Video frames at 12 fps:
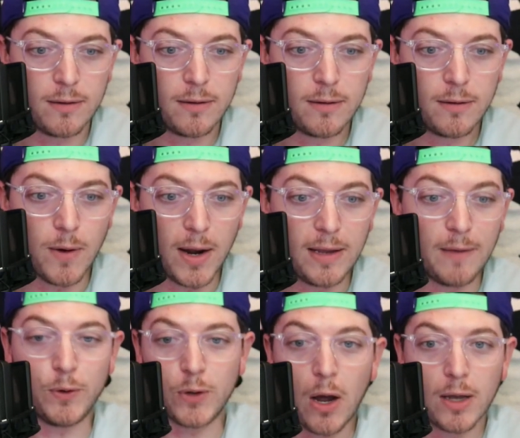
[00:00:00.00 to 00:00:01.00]
right? If
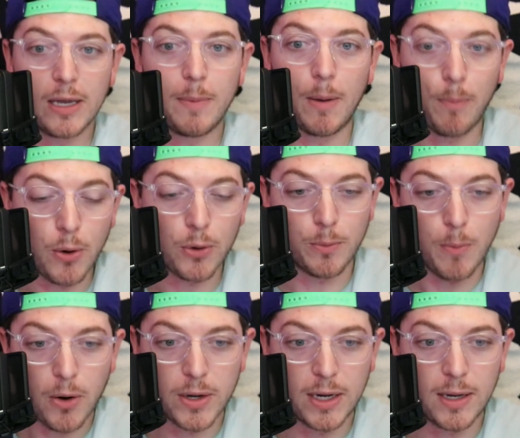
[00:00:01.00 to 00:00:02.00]
you're talking about partner
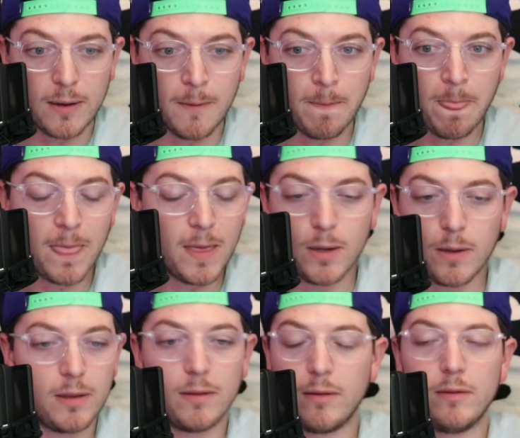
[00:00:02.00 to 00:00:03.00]
marketing,
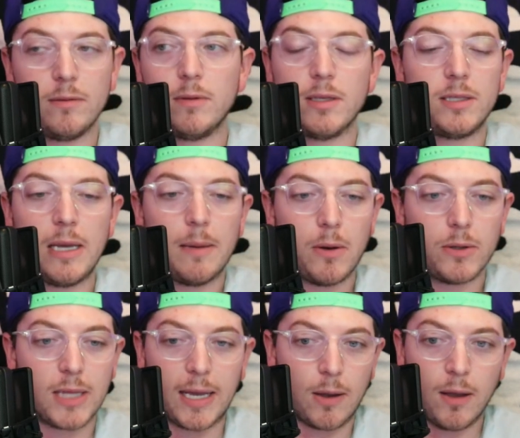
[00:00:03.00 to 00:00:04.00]
the CMO's
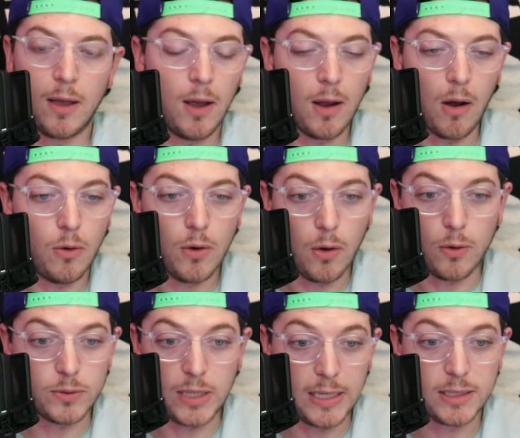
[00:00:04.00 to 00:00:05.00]
like, oh no,
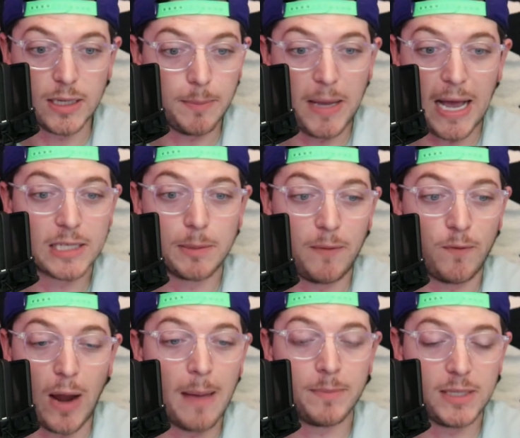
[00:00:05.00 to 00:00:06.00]
he's going to be asking me for
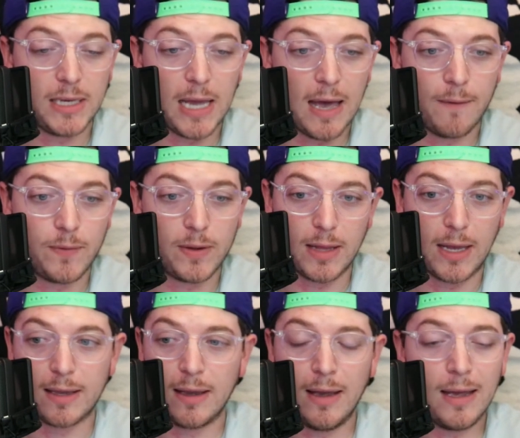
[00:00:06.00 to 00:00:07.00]
MDF and
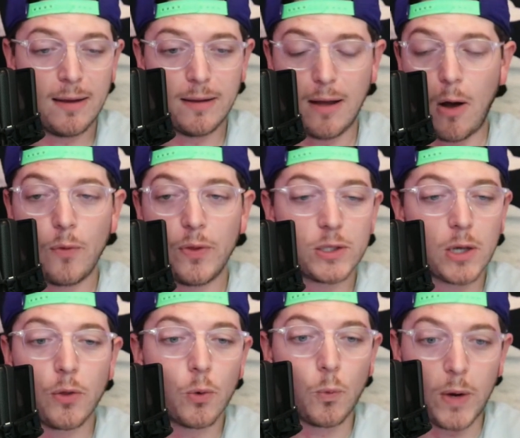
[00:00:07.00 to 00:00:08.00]
like all this
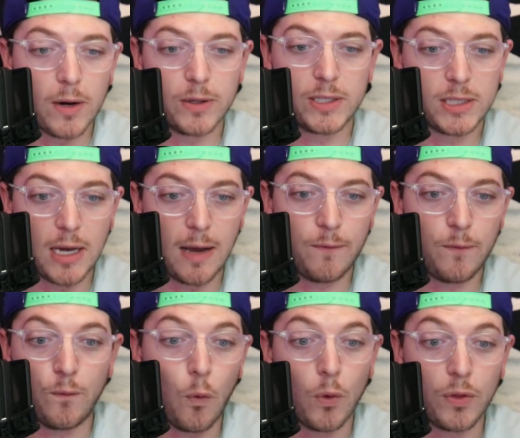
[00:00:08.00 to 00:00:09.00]
other weird stuff
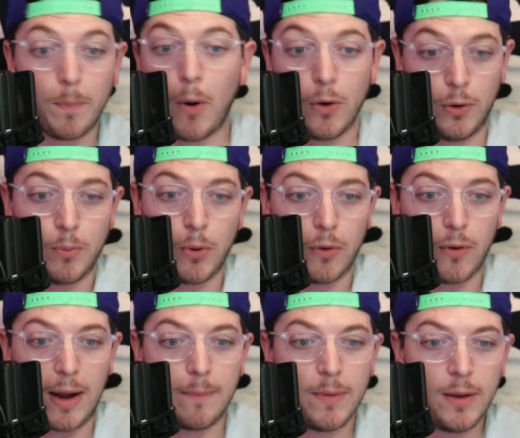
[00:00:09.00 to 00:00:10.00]
for the partner
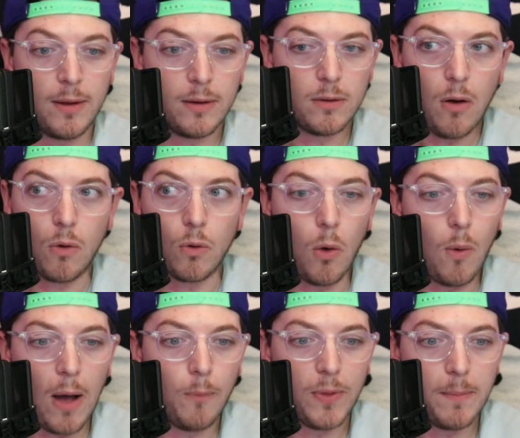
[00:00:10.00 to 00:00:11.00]
program. No, go
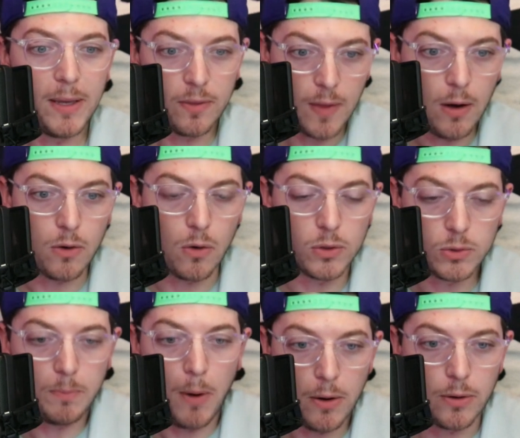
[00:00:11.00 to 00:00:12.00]
help them hit their goals with
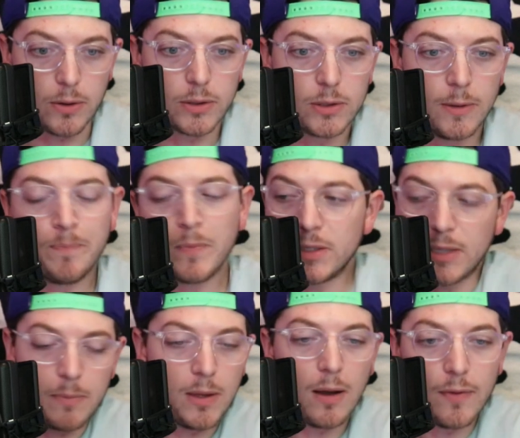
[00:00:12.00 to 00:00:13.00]
partners. Same
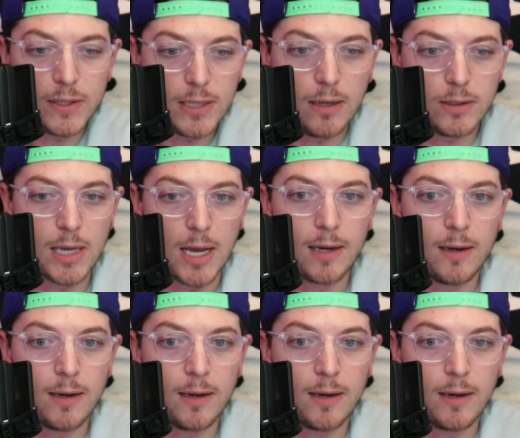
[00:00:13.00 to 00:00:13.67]
thing on the sales side.